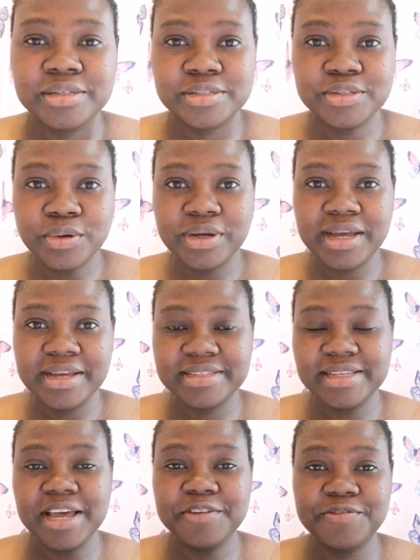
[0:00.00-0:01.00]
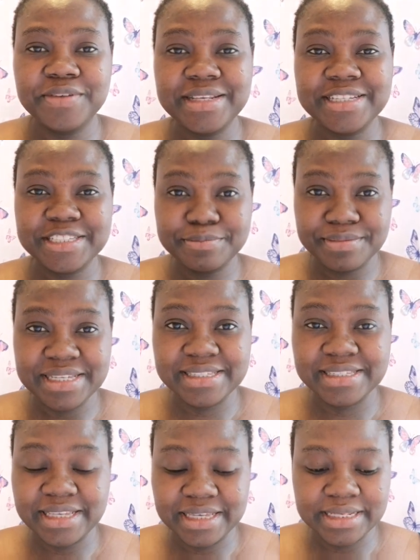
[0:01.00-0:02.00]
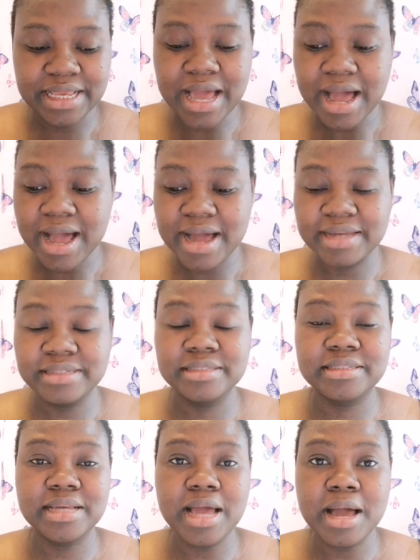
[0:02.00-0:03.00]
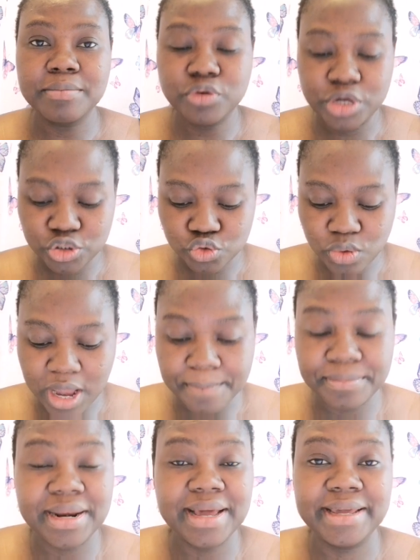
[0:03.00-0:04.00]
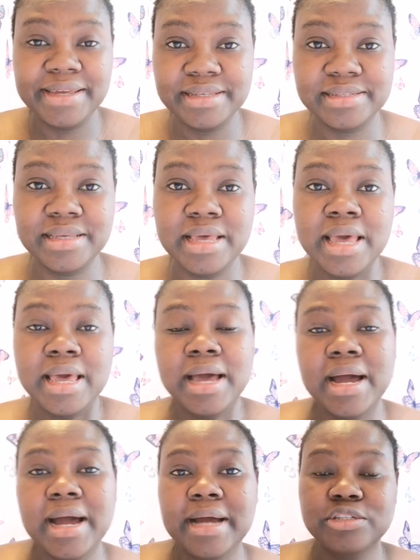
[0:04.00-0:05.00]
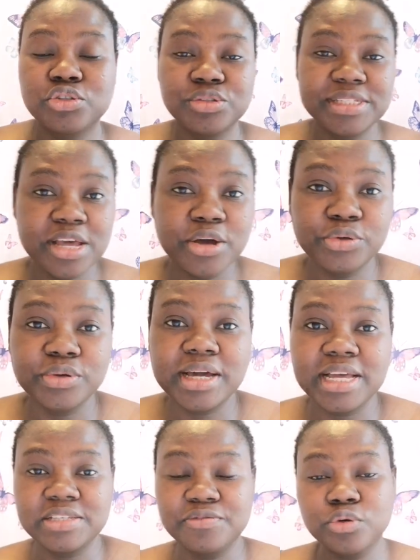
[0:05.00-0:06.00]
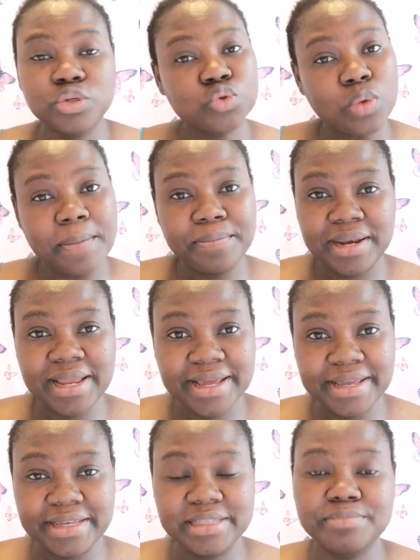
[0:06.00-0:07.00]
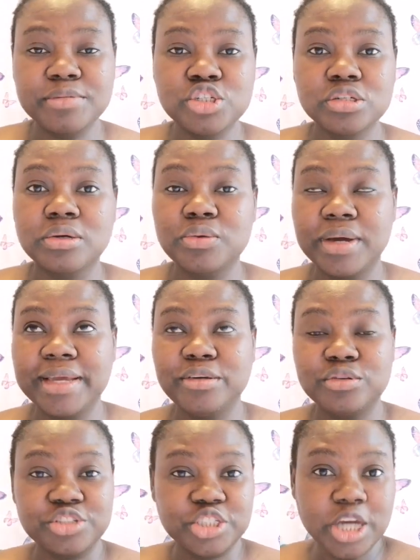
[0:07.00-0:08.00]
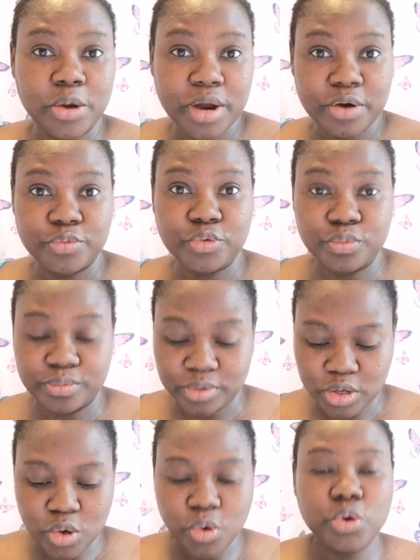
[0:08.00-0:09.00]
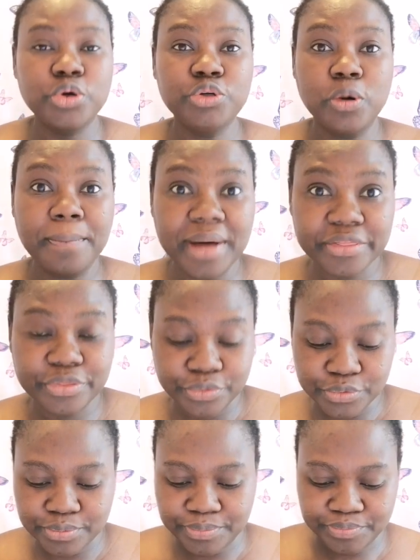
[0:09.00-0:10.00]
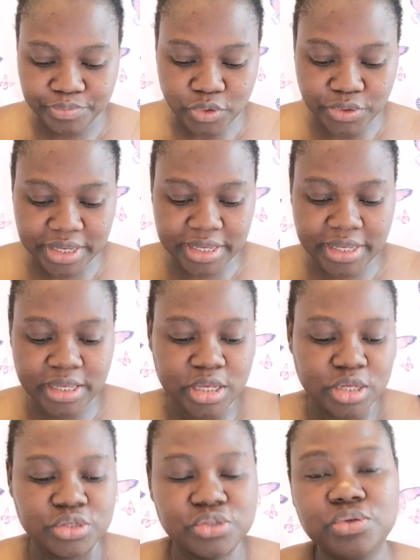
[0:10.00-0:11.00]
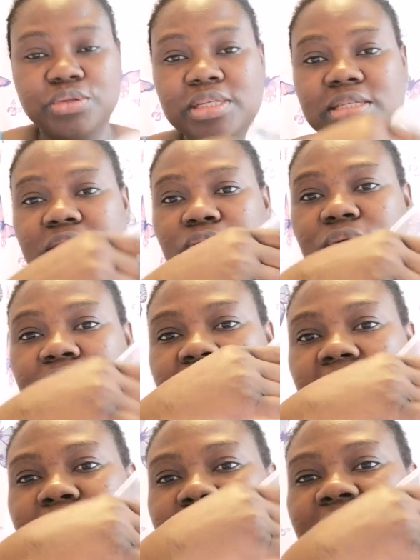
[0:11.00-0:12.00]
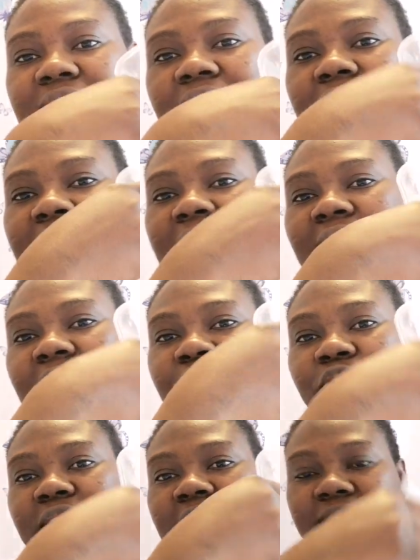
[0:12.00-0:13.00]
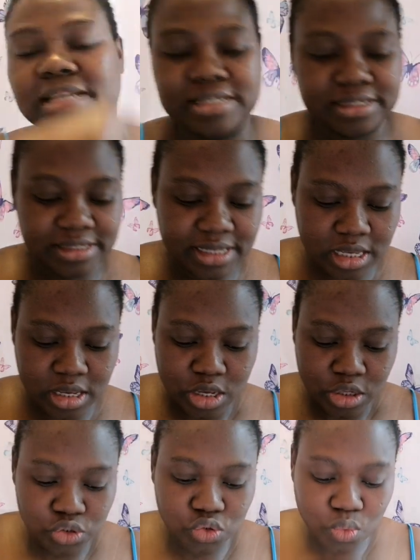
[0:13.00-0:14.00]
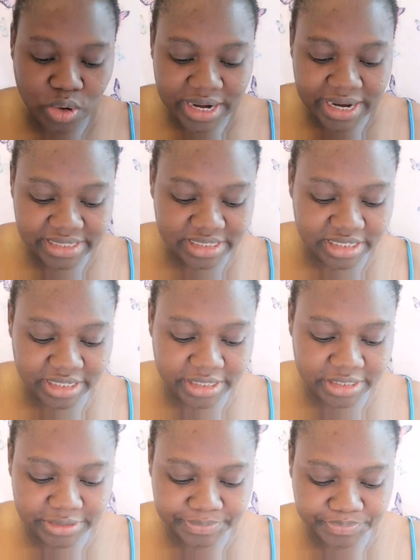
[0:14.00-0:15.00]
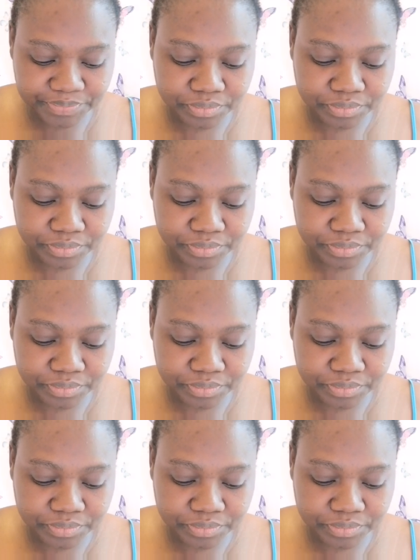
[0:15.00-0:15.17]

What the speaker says: So guys, I finished mixing, and I'm going to apply it. And to tell you guys, if you want to apply it, make sure you are in your shower room or your bathroom. Okay, so this is what I mixed earlier, if you guys can see. So what I did,